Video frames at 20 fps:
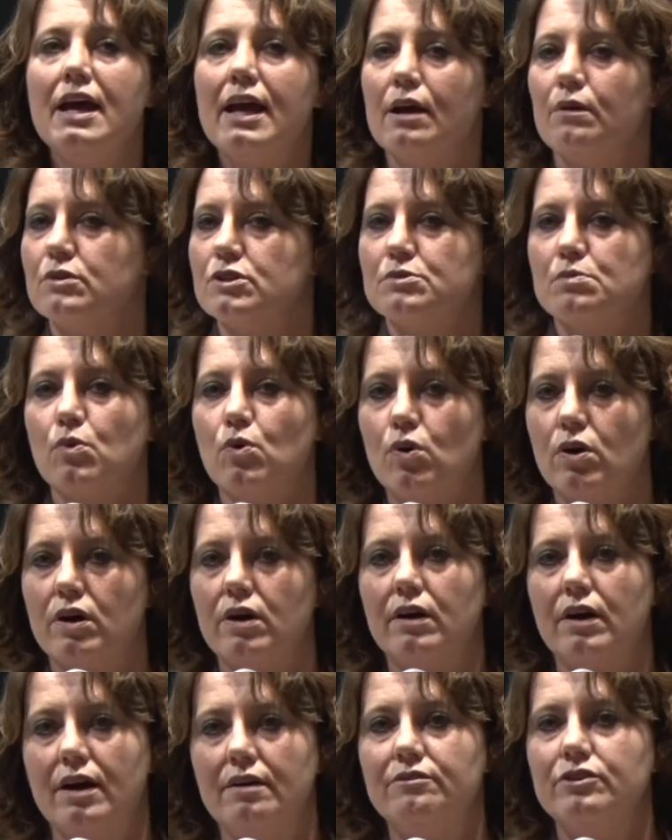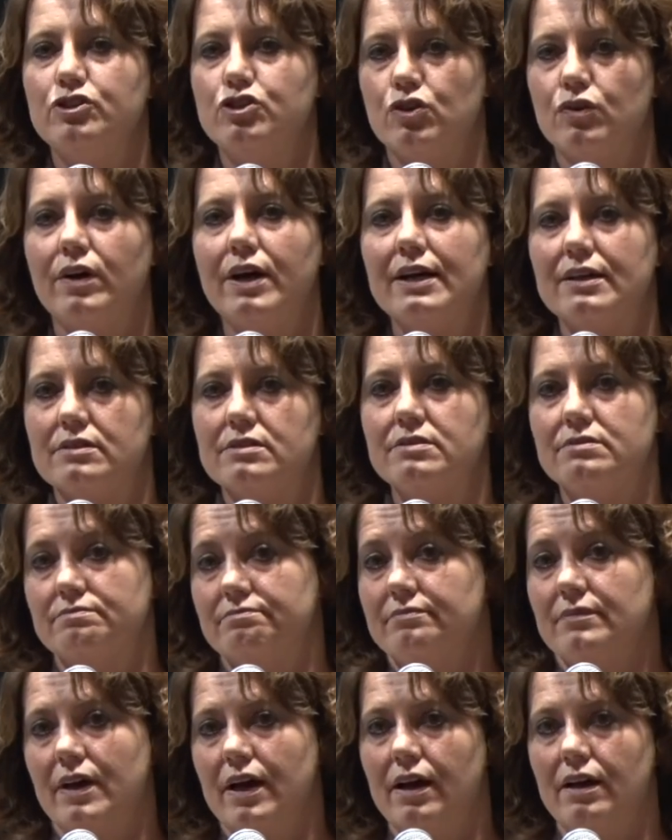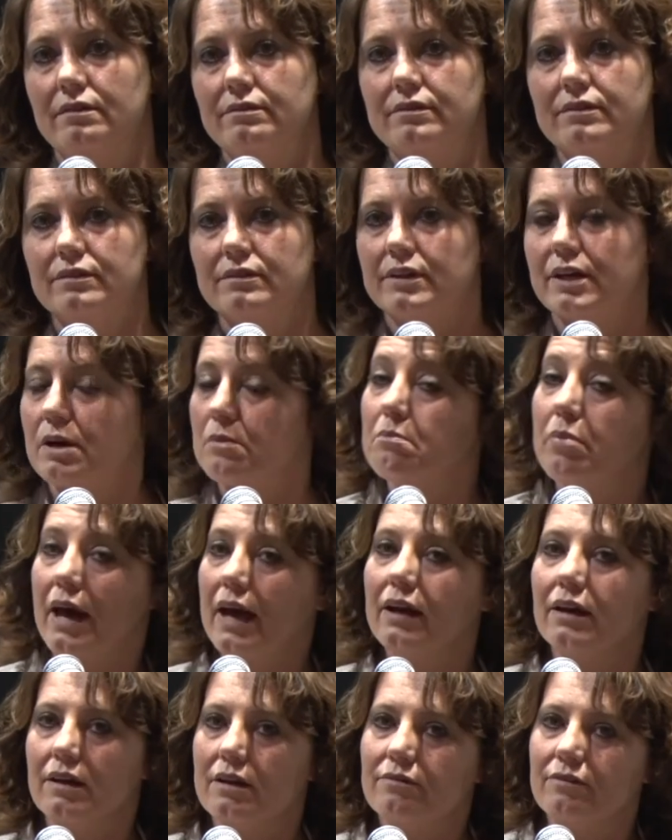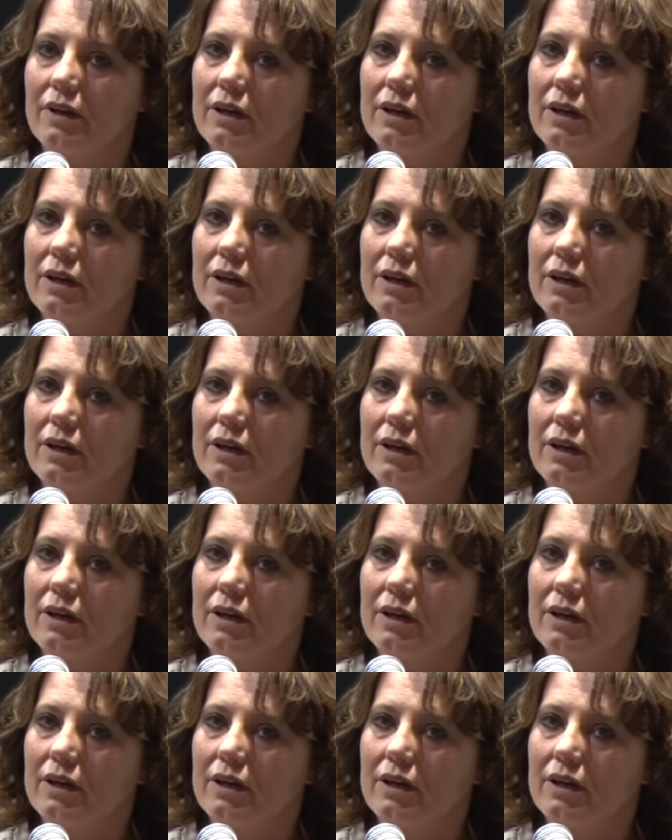It was more of a direct competitive